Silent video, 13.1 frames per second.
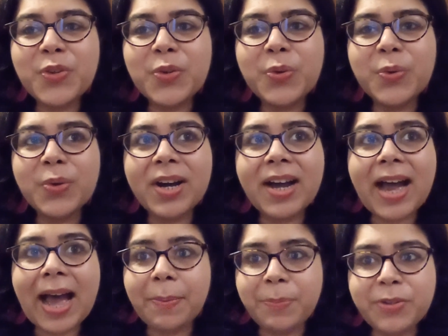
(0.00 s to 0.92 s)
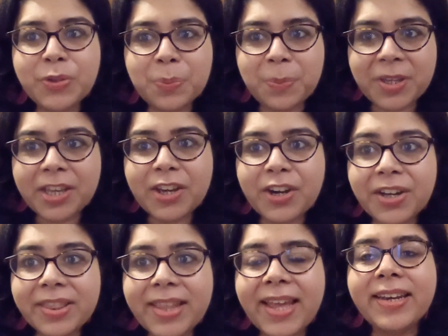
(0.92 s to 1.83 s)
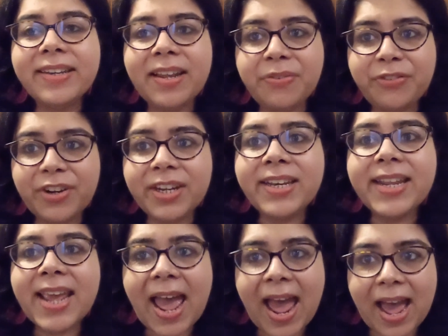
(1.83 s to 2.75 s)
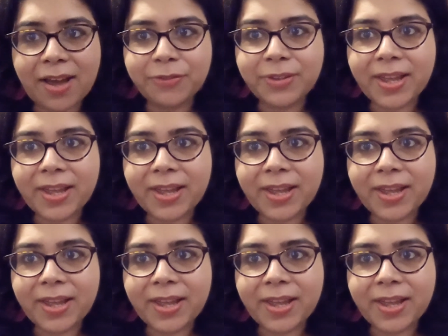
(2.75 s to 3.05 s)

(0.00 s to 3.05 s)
you happen to be here, then definitely have